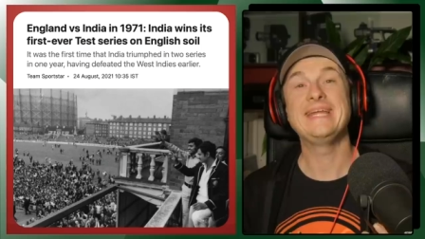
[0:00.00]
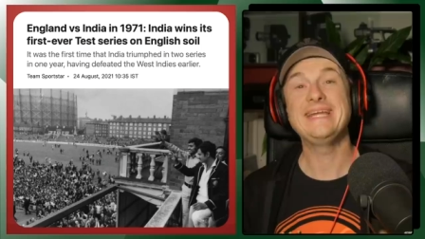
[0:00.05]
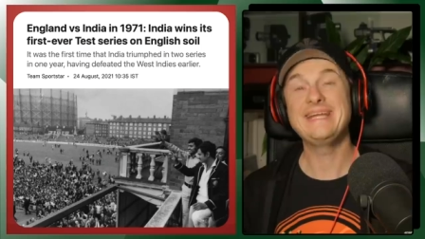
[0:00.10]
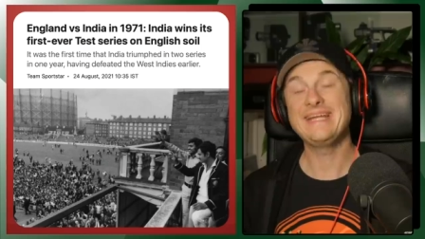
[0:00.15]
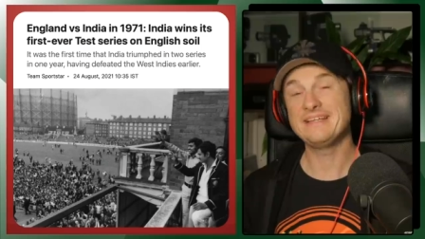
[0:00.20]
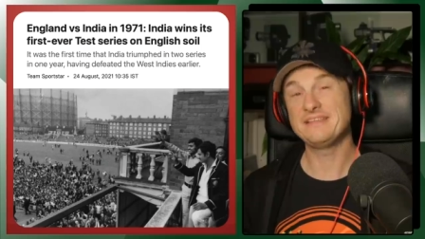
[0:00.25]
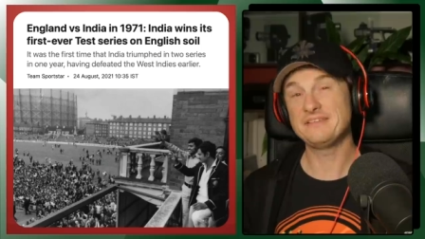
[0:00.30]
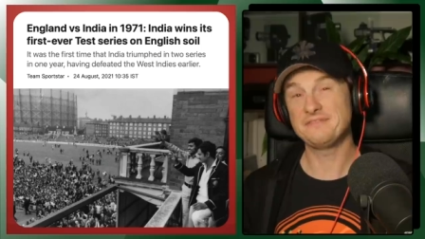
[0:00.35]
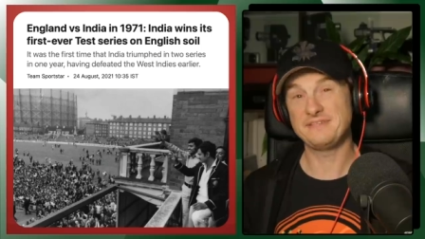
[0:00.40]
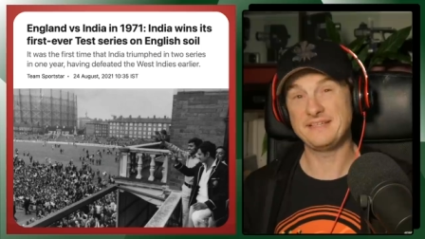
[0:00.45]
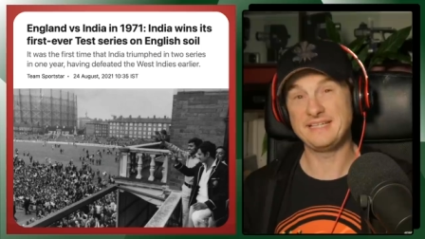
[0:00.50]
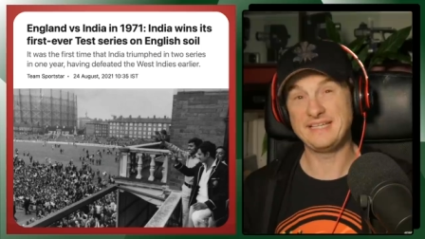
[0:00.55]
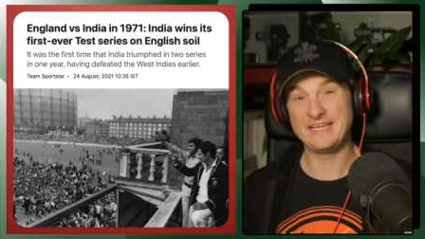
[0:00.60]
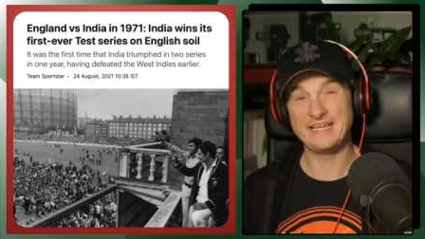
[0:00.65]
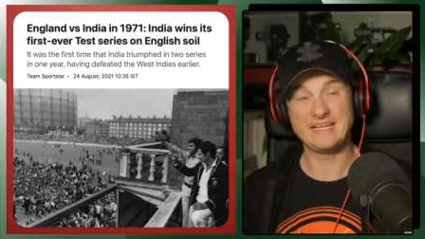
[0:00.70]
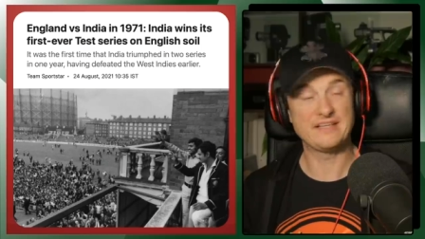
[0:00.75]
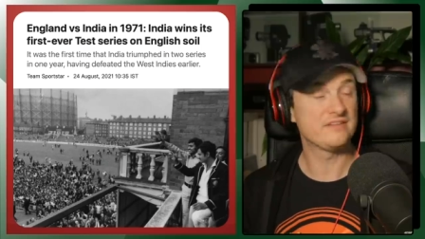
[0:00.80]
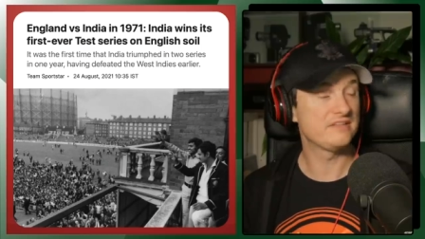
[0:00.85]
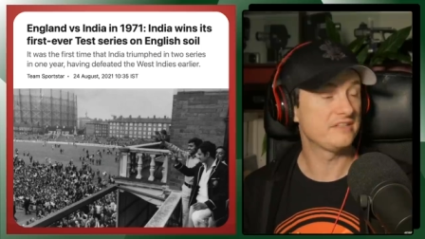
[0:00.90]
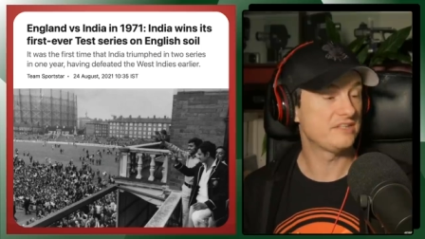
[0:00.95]
India defeating
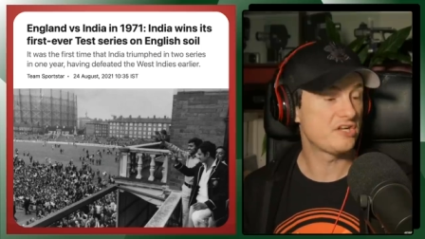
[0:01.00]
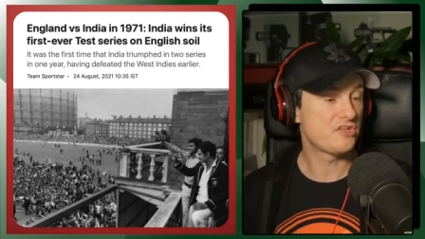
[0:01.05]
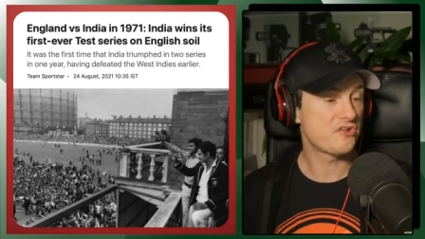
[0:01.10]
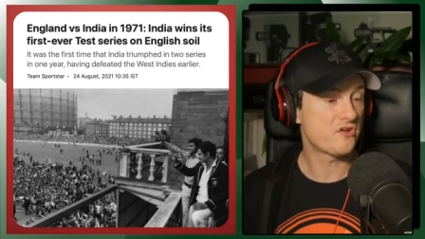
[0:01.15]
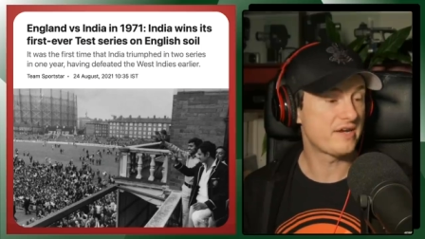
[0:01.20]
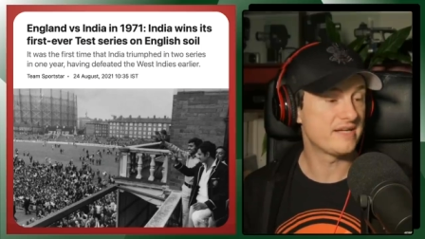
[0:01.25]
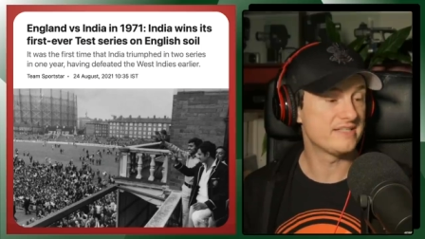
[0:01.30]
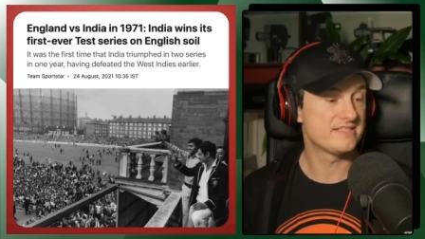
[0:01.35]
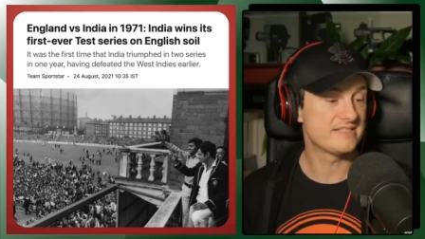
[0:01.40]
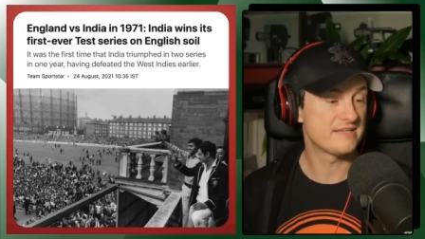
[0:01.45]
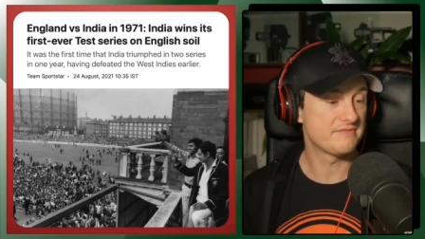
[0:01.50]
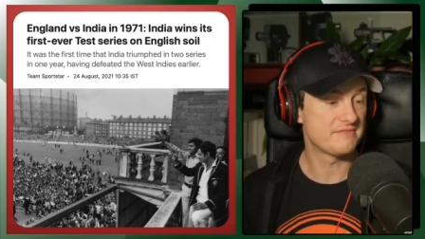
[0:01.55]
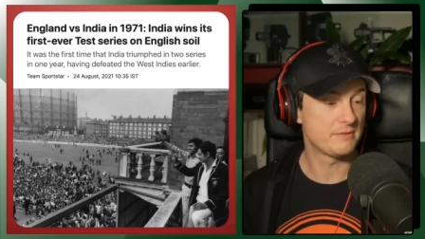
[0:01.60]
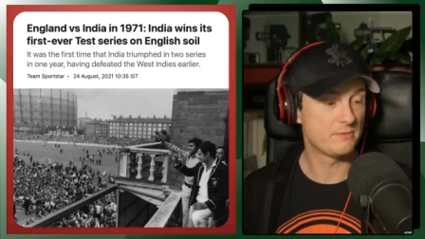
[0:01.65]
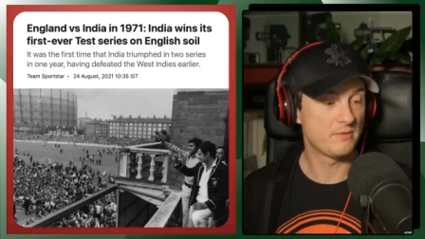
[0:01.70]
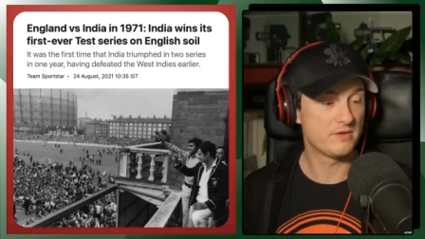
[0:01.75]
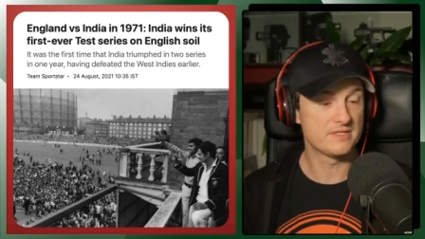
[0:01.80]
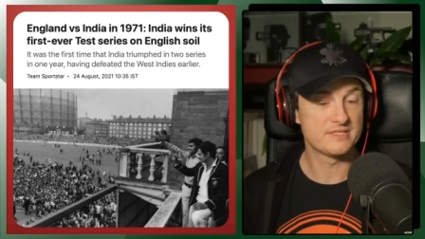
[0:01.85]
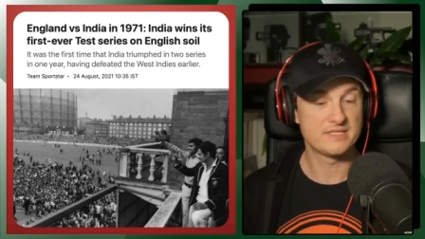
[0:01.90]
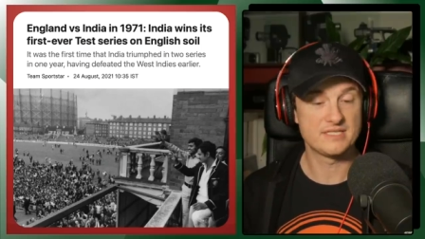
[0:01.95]
England in nineteen
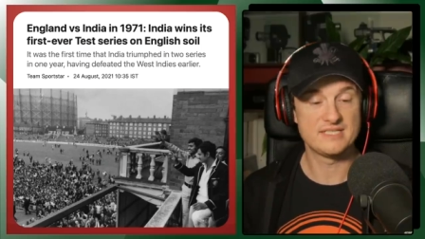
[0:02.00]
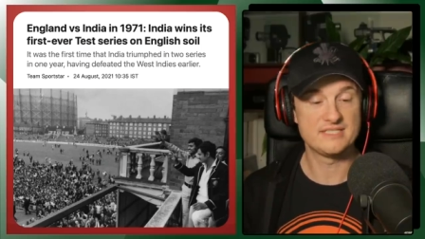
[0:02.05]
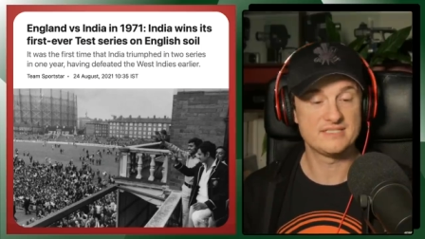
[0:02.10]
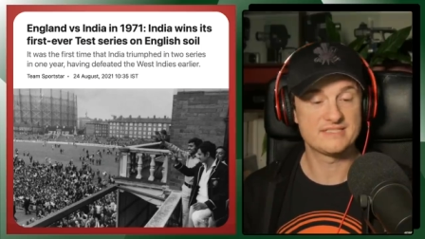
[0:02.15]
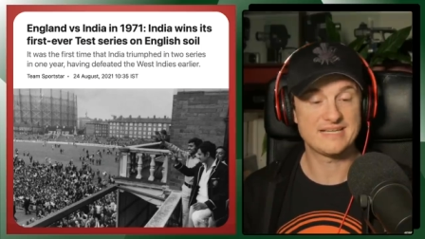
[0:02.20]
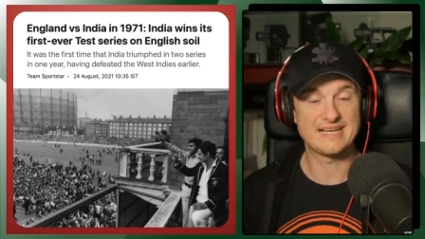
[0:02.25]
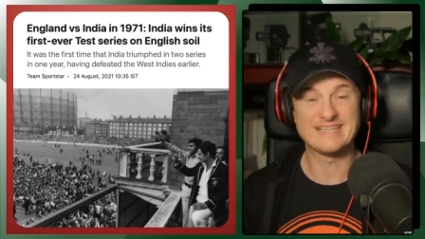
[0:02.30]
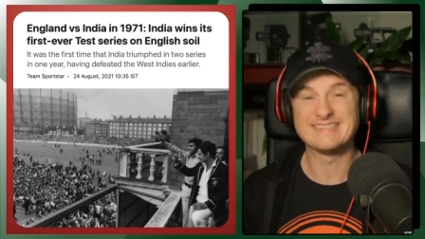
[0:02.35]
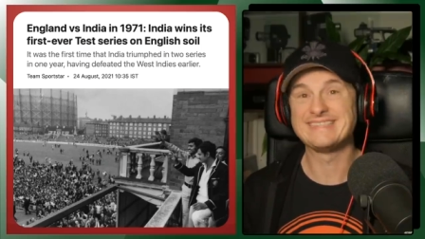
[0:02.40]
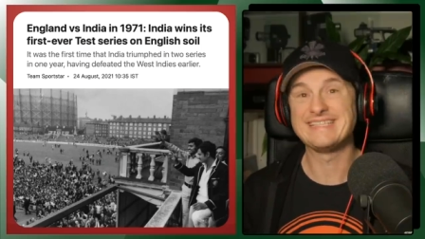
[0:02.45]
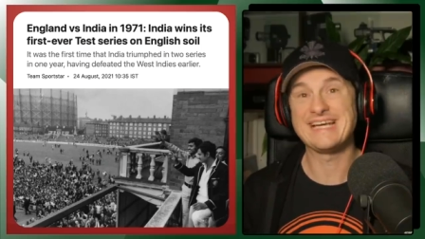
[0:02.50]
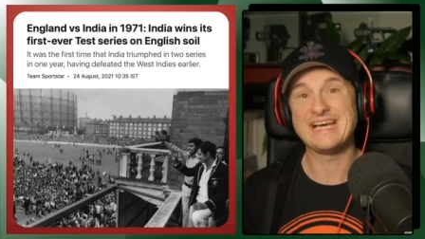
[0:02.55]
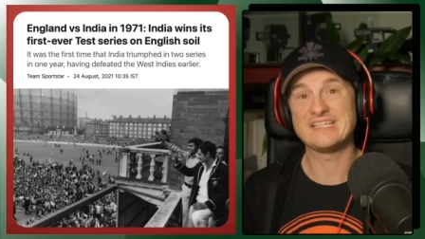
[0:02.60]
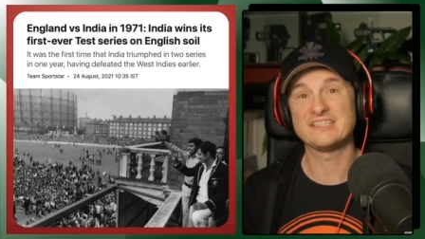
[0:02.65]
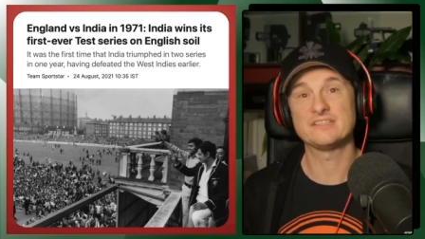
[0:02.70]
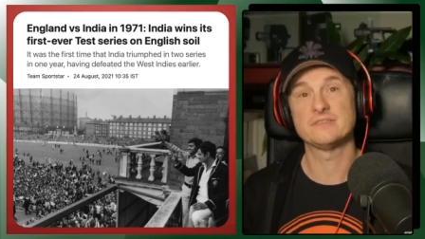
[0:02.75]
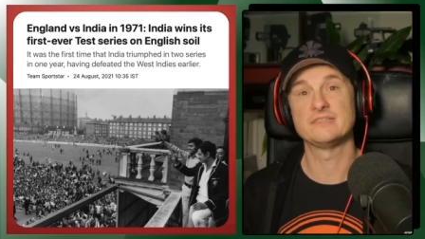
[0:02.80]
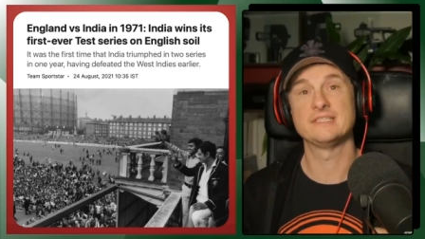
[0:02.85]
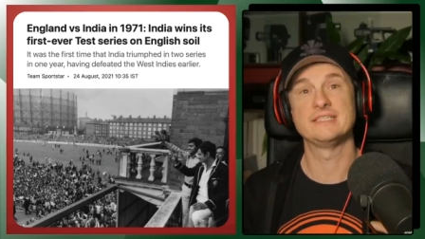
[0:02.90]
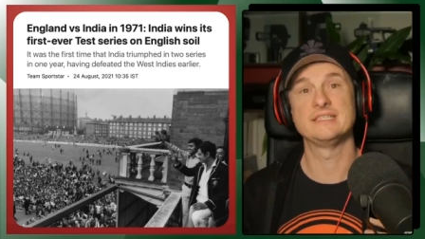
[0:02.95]
seventy-one is
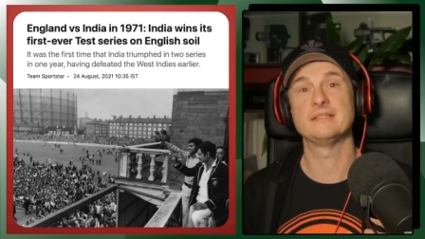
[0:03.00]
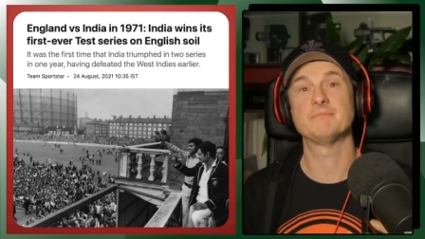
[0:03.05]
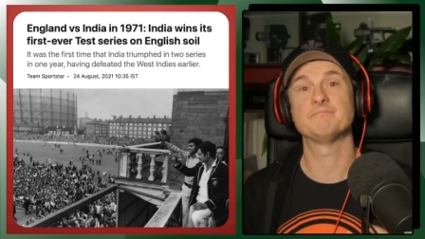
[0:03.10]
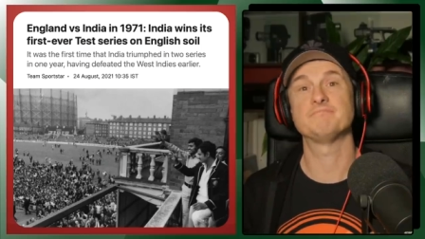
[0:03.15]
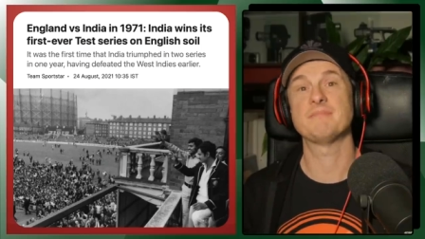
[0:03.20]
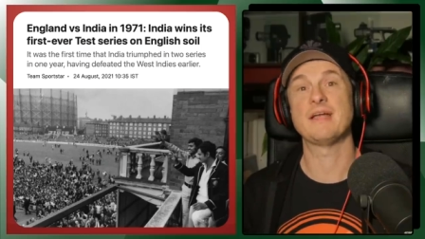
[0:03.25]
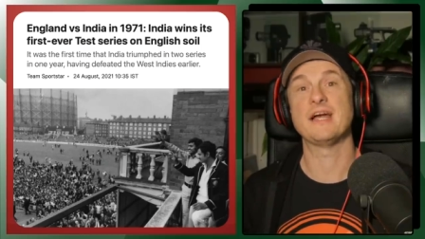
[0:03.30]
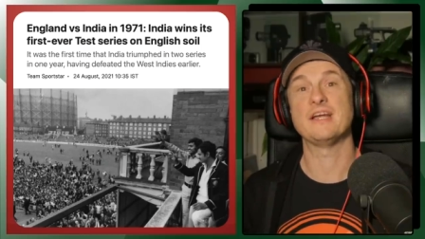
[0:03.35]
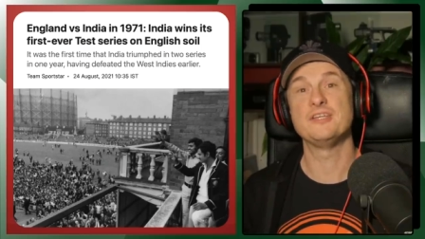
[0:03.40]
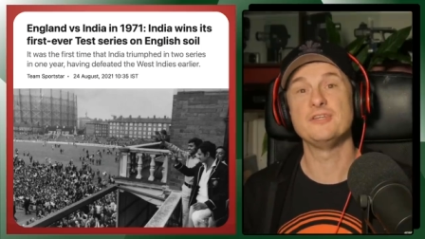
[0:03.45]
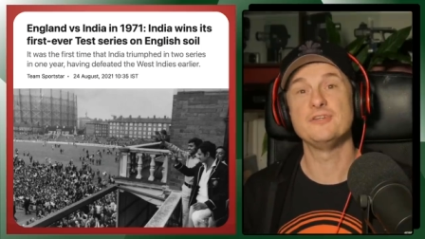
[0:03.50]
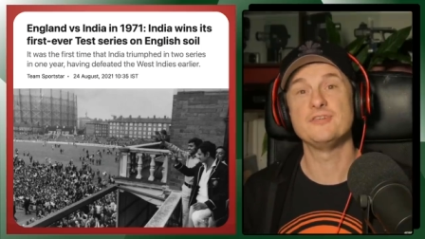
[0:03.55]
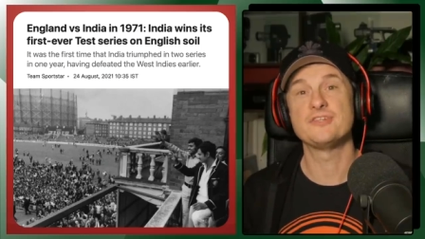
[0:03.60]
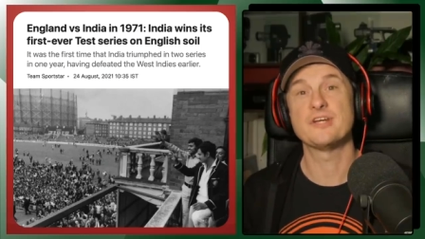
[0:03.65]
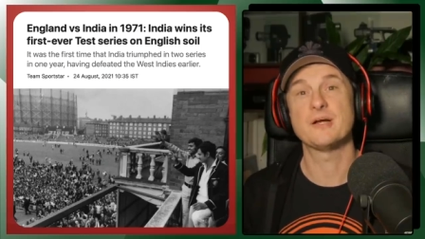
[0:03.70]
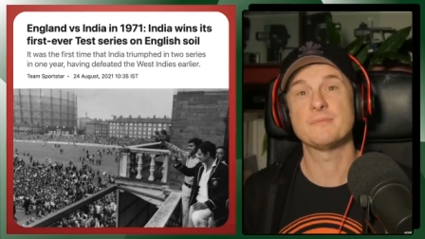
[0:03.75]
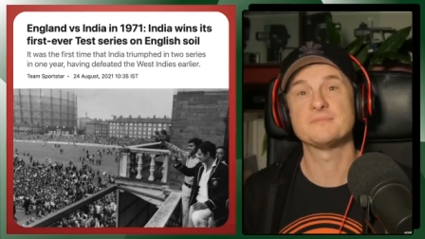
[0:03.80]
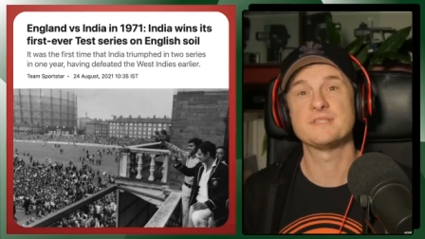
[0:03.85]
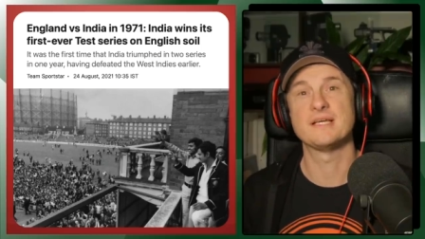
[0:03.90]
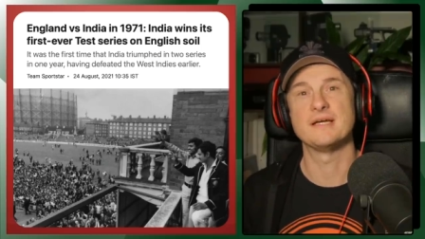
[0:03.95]
undoubtedly a huge
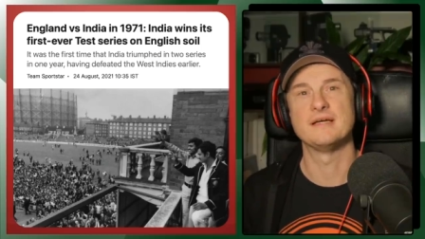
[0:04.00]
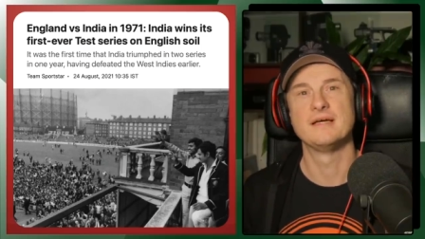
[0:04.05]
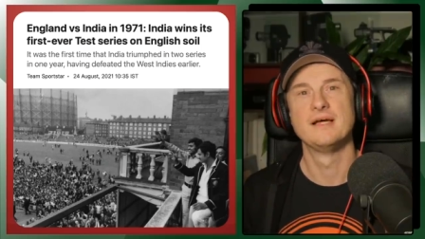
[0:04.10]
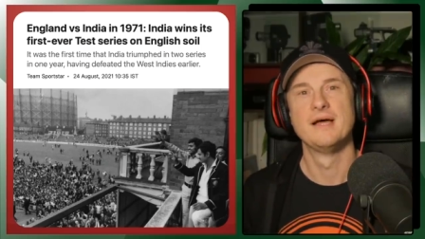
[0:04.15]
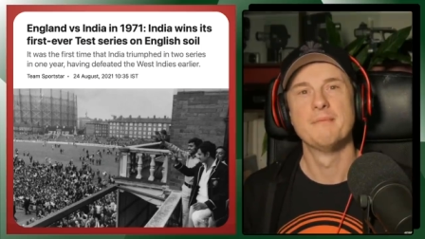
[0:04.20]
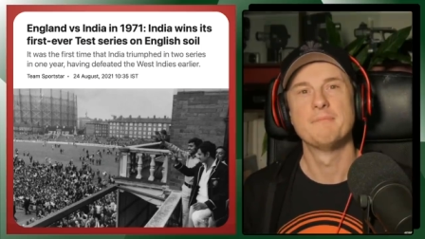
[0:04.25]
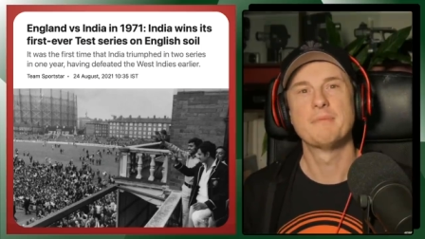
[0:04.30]
upset,